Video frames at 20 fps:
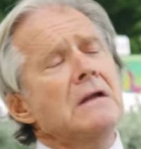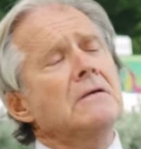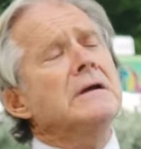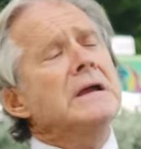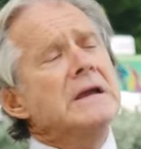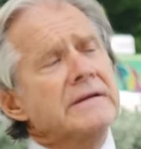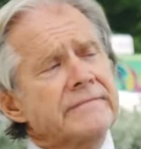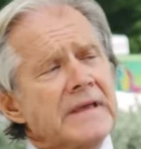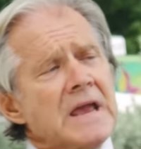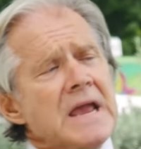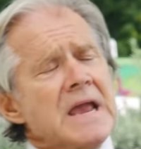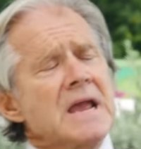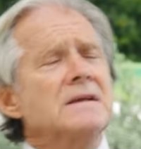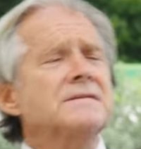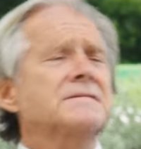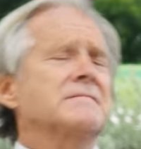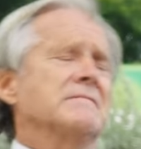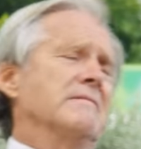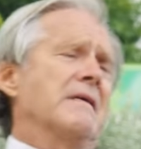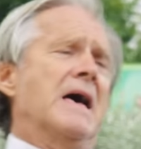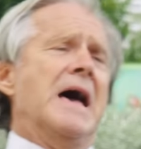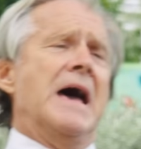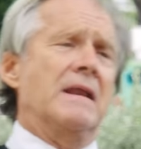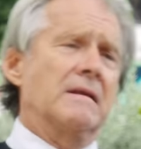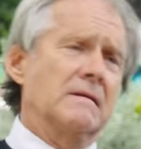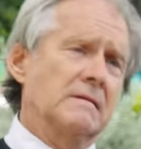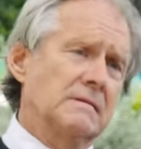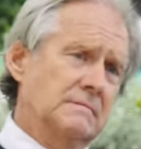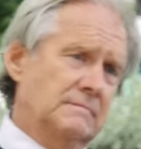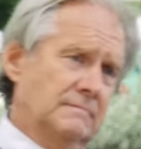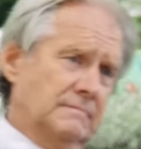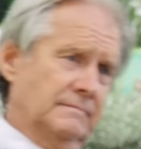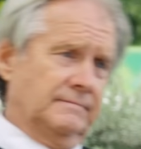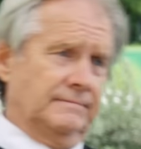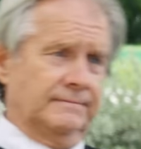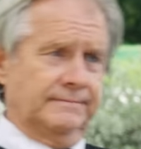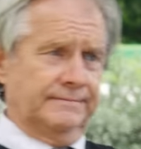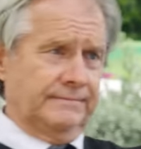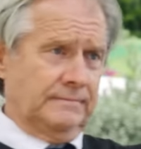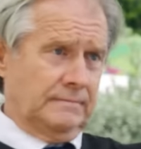don't have to answer that.
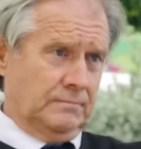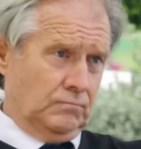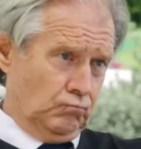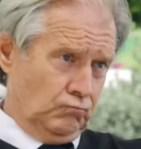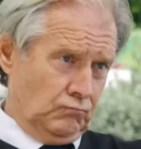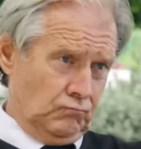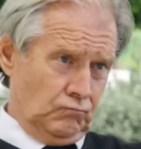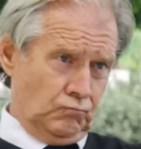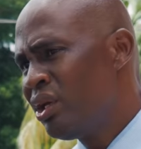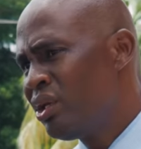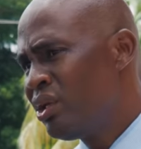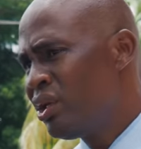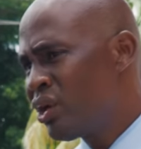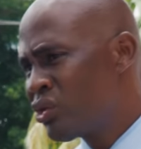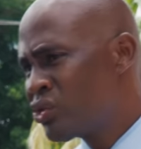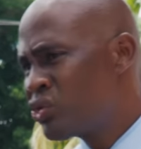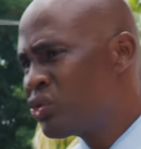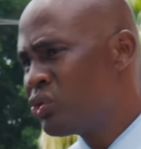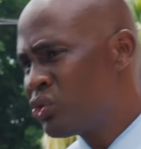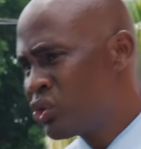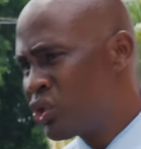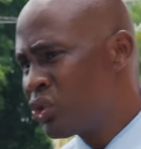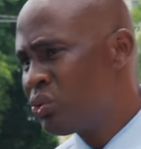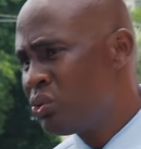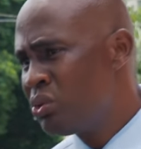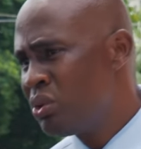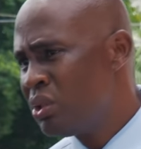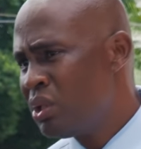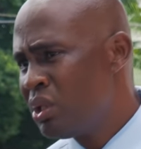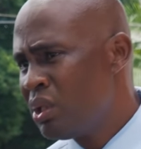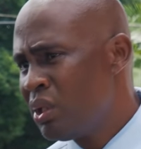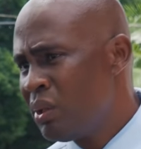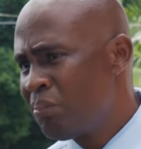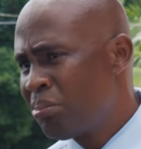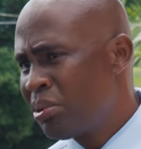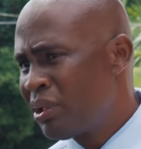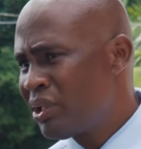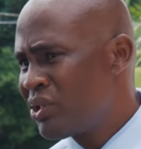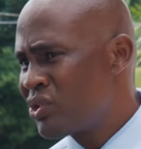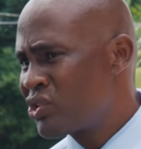Actually, yes you do.
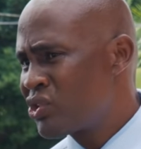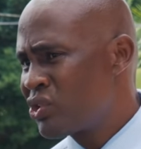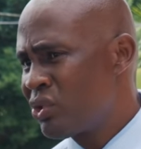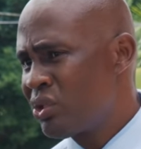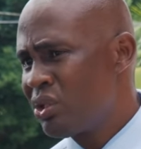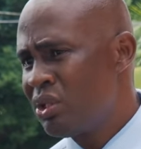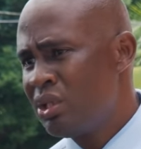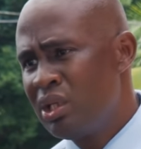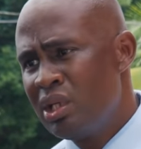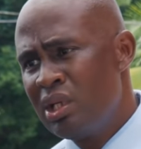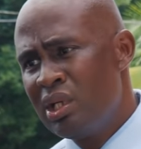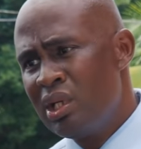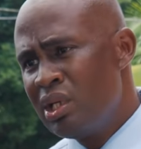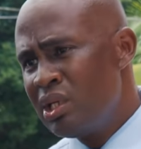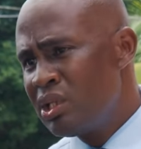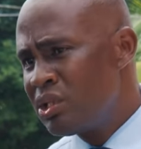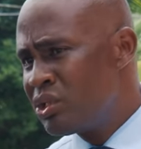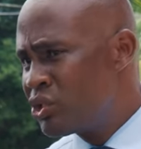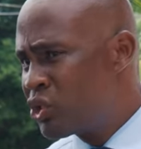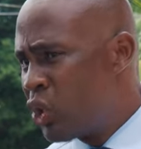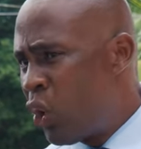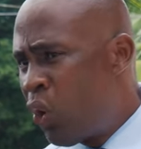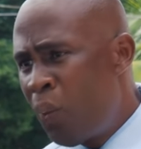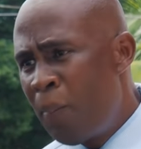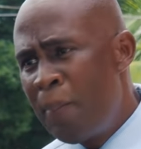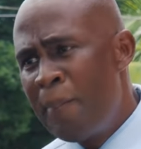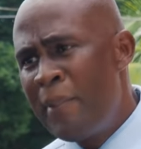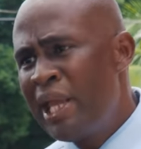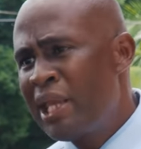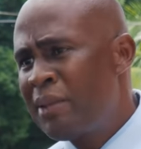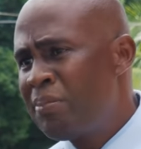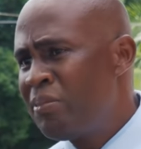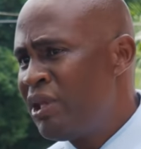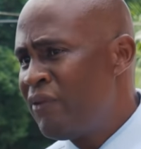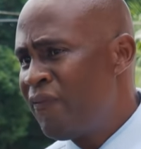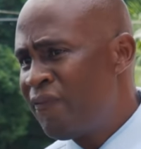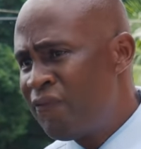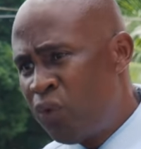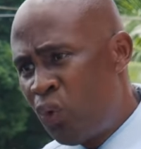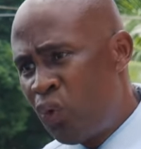Please, sir, don't make
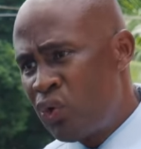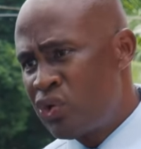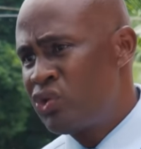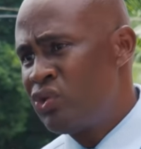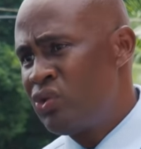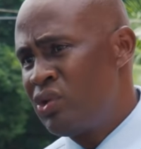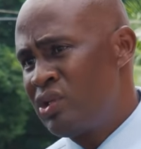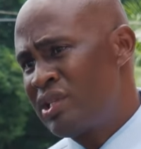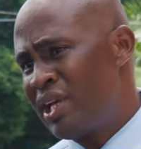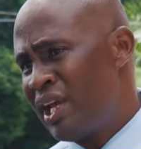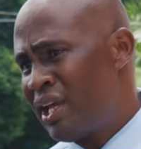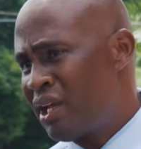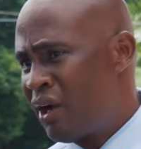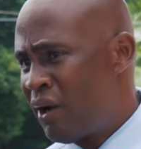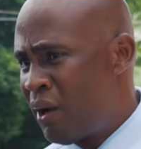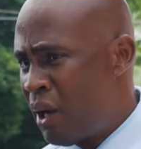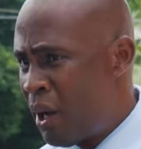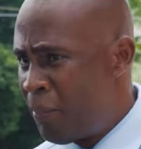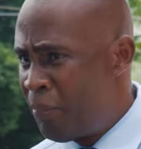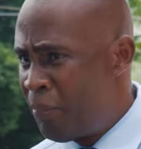me force you to take a